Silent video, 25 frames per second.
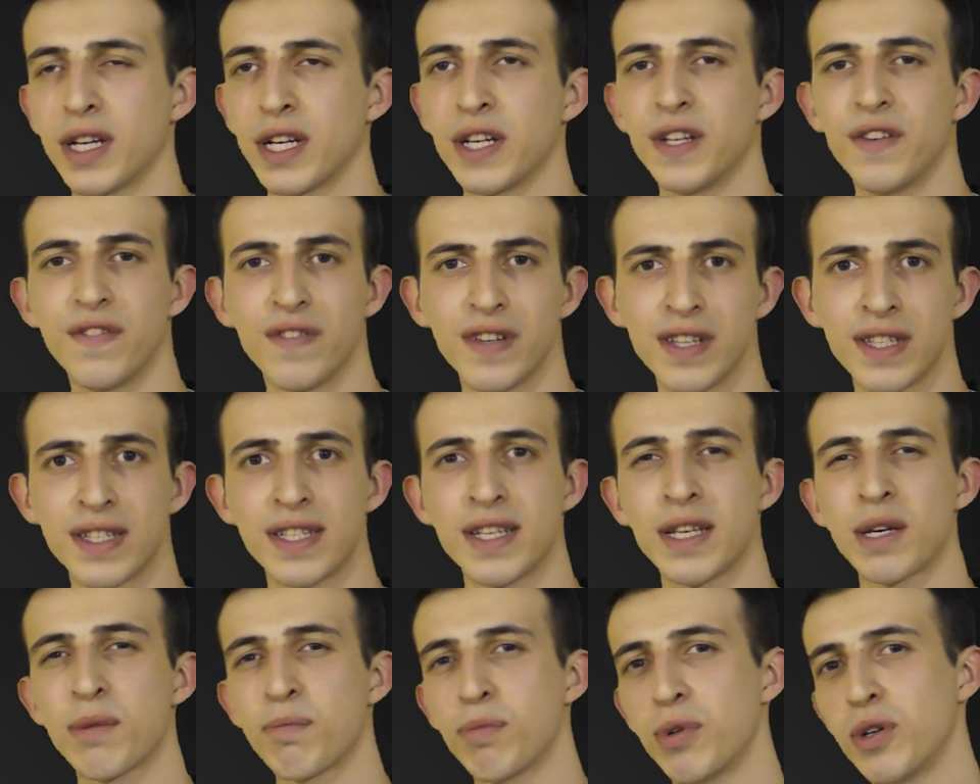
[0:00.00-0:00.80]

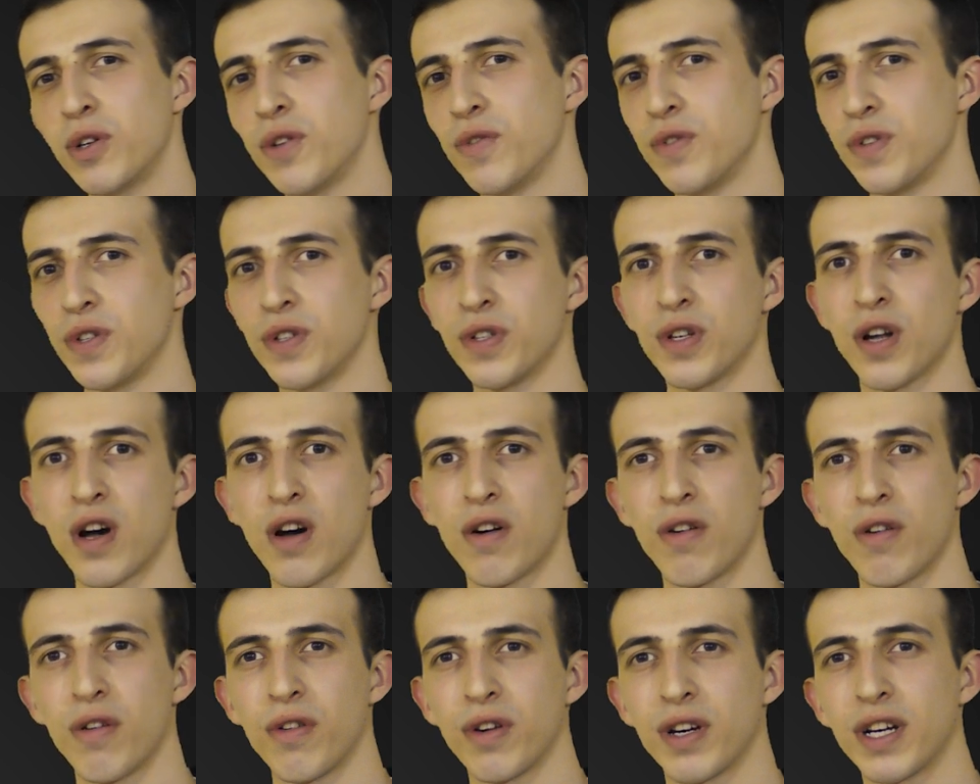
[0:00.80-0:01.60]
convincing proofs,
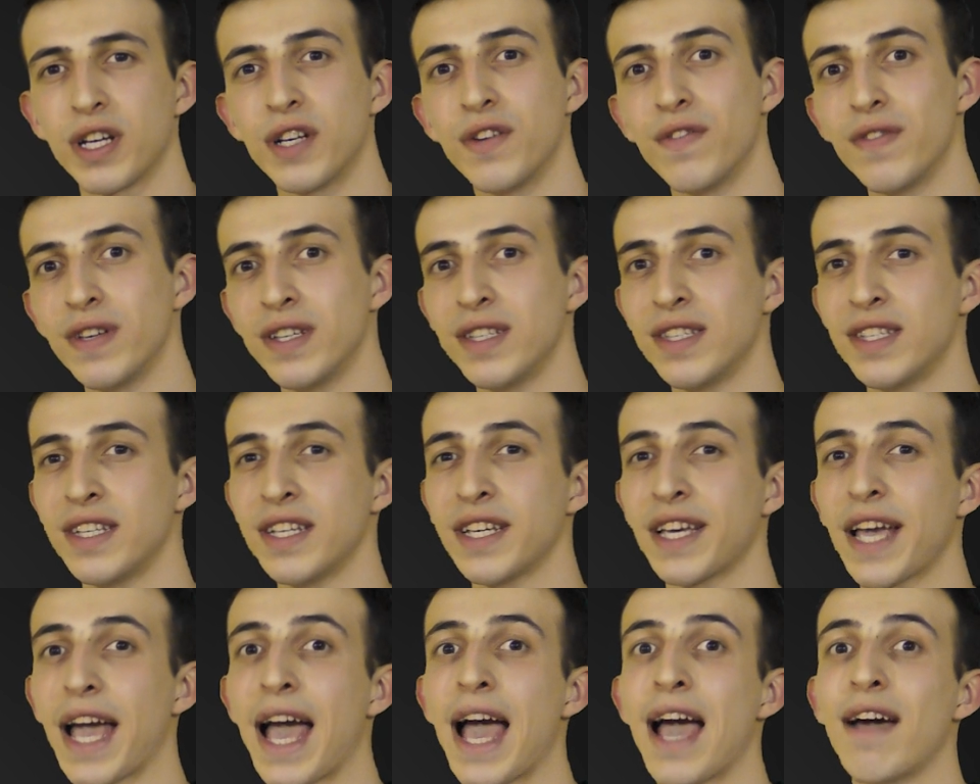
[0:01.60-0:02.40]

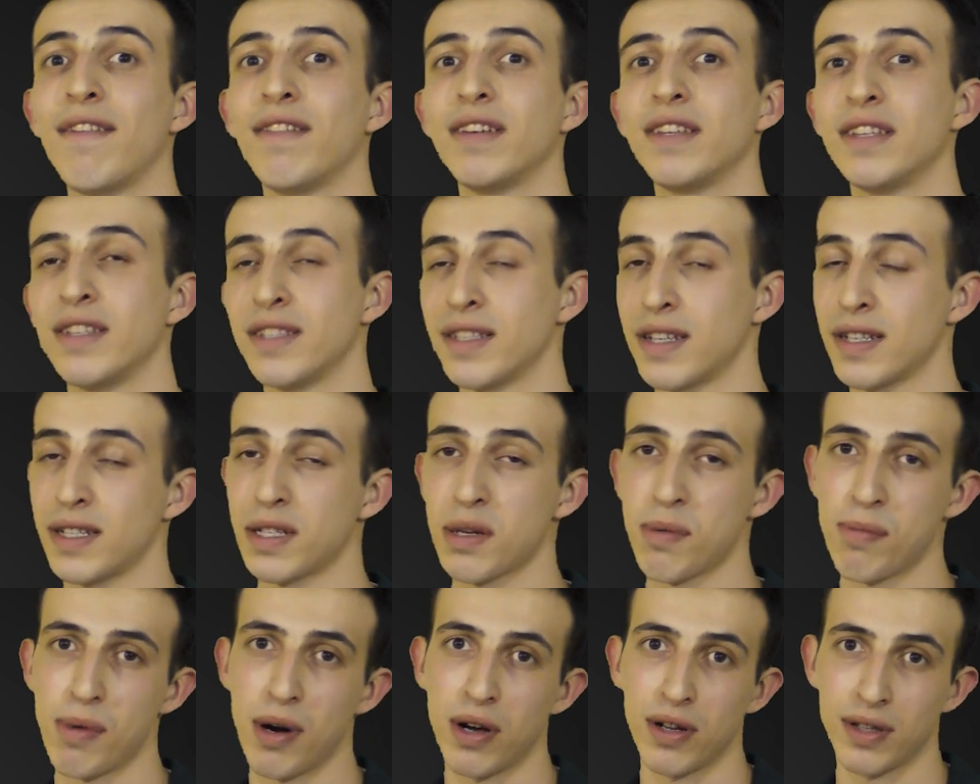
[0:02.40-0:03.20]
convincing
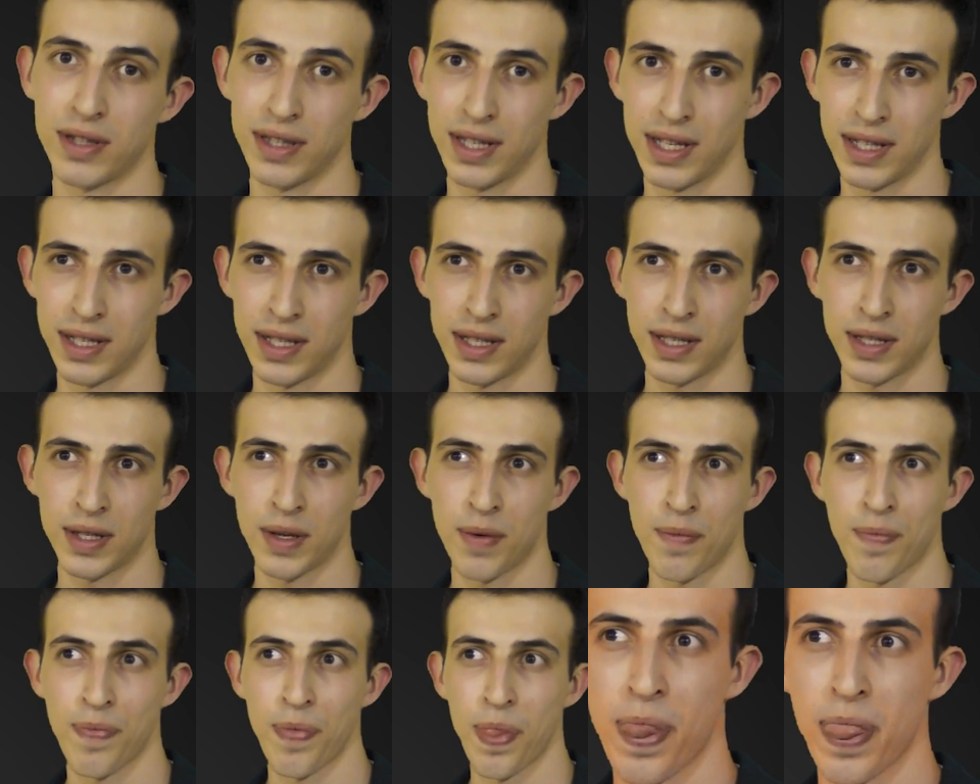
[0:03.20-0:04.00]
evidences about this.
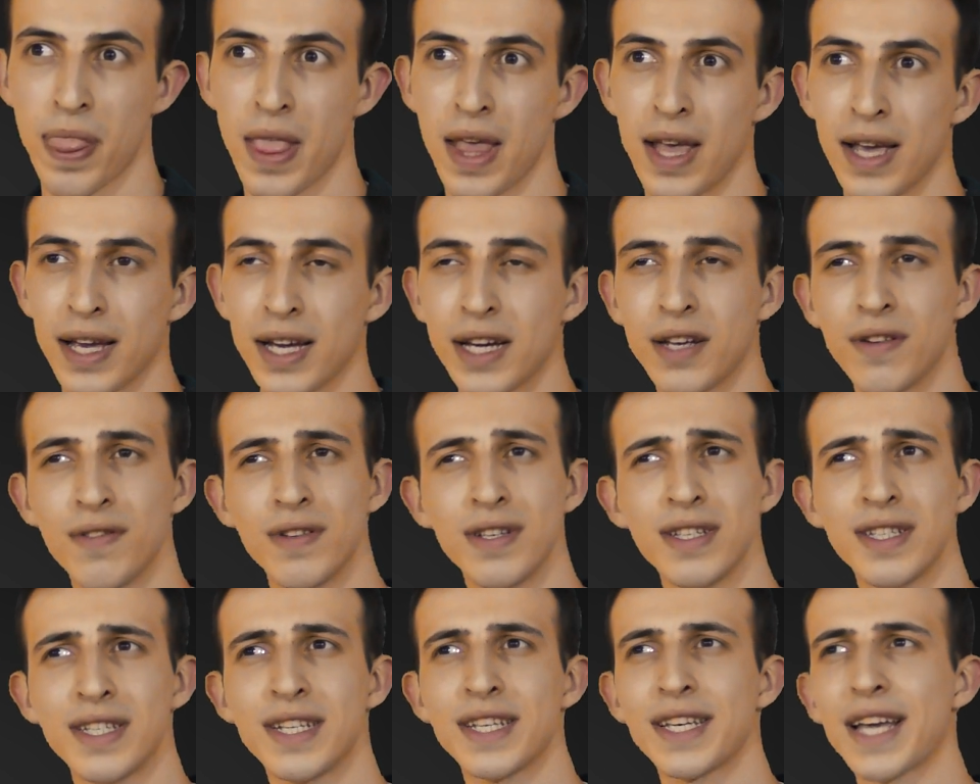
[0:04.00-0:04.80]

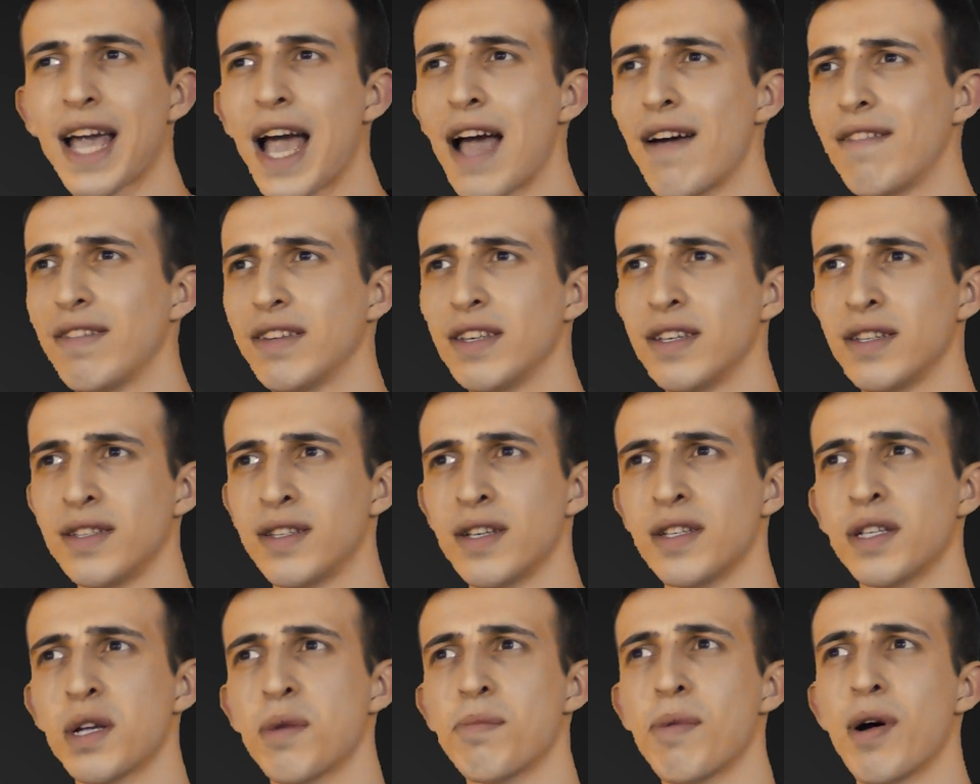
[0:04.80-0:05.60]
Convincing
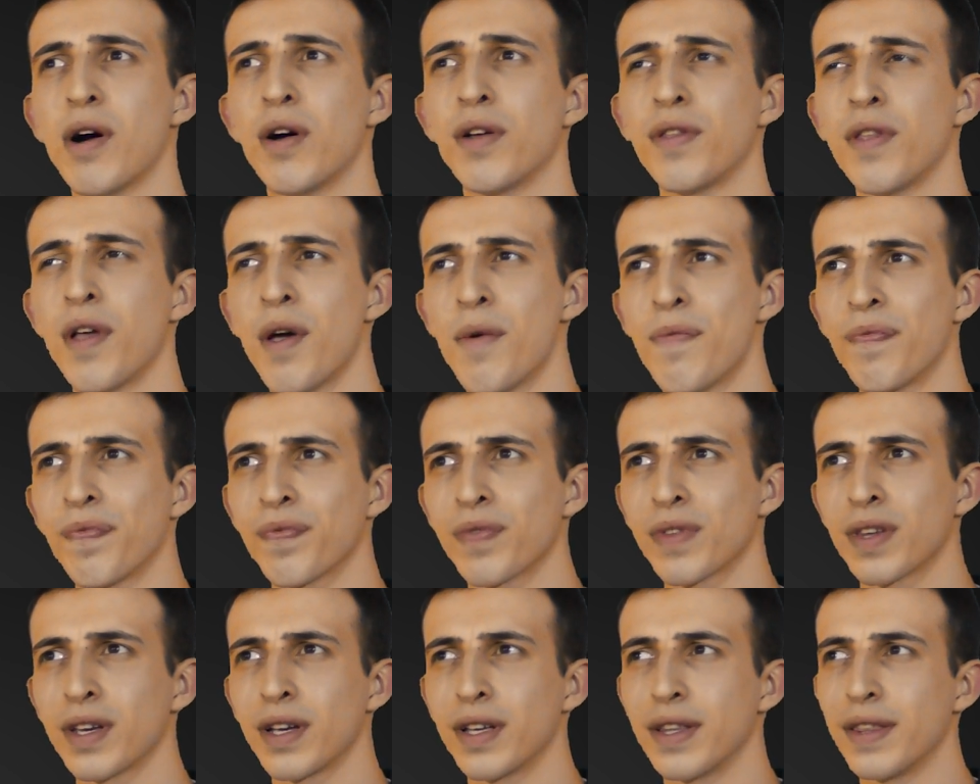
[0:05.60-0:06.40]
evidences about
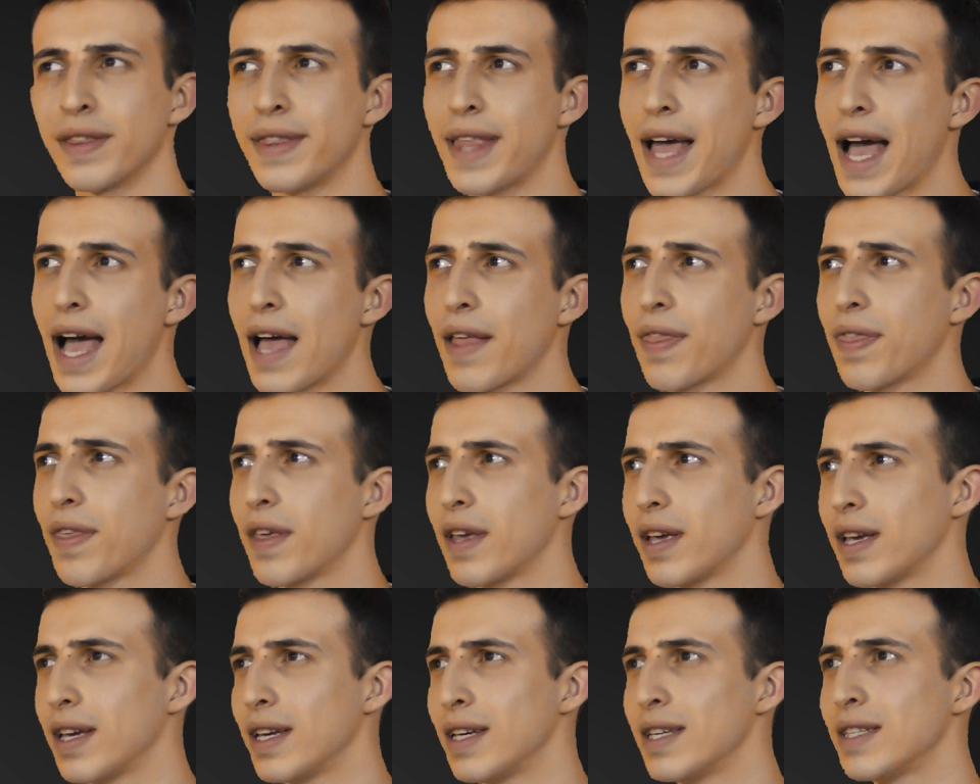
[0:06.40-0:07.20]
that
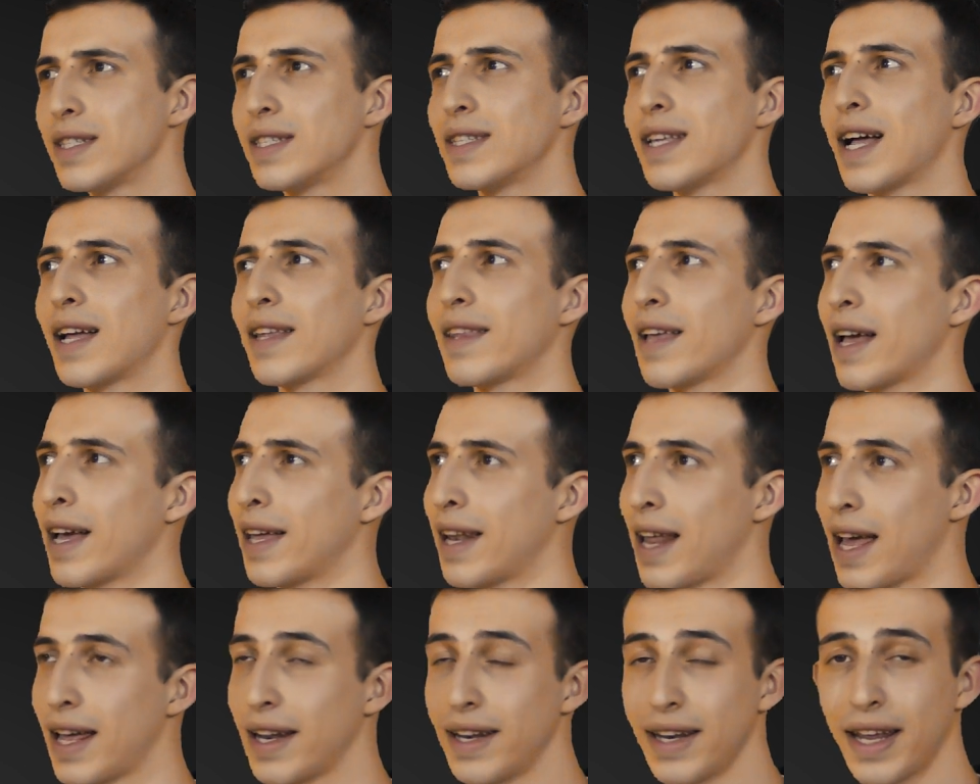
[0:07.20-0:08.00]
is not
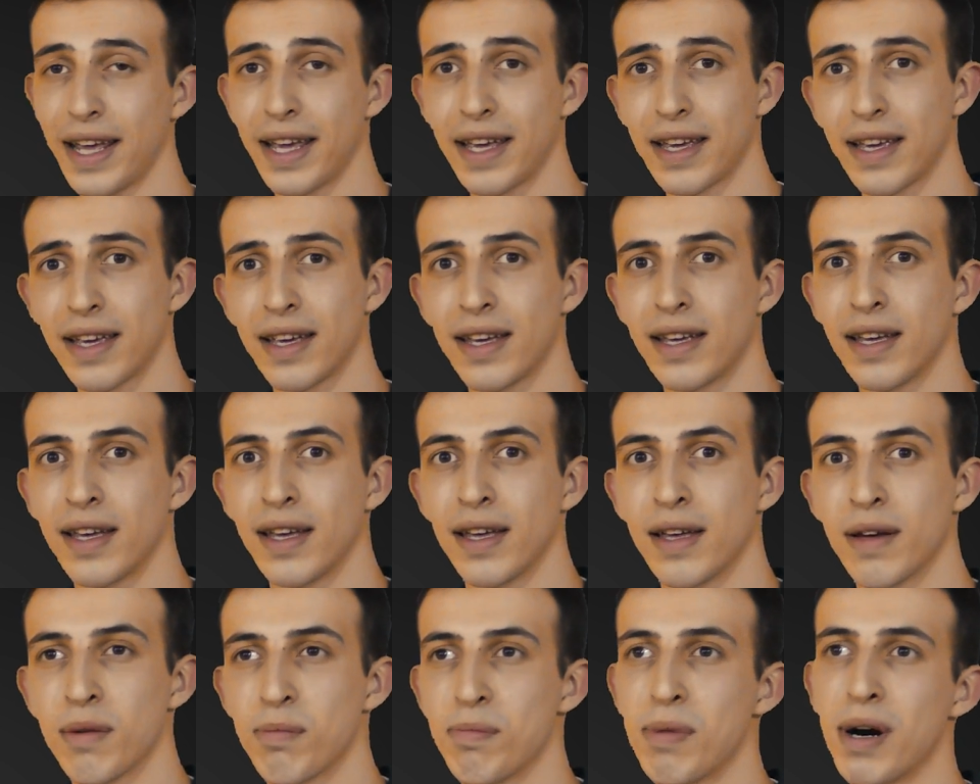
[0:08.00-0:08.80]
an ending,
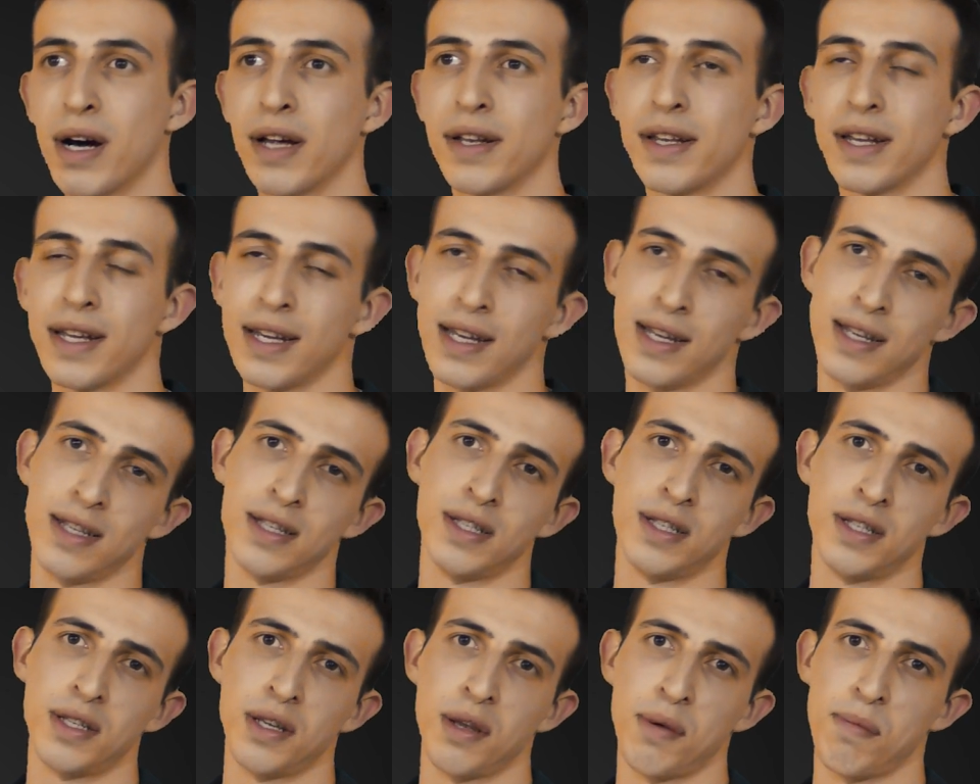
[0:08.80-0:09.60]
but
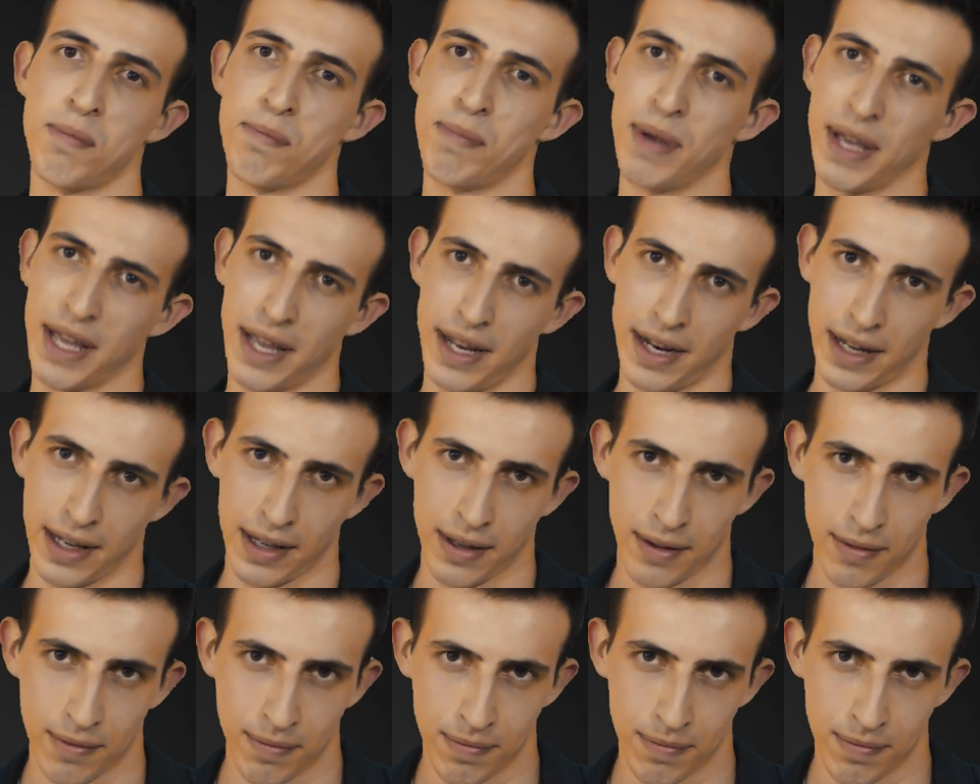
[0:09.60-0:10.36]
is beginning.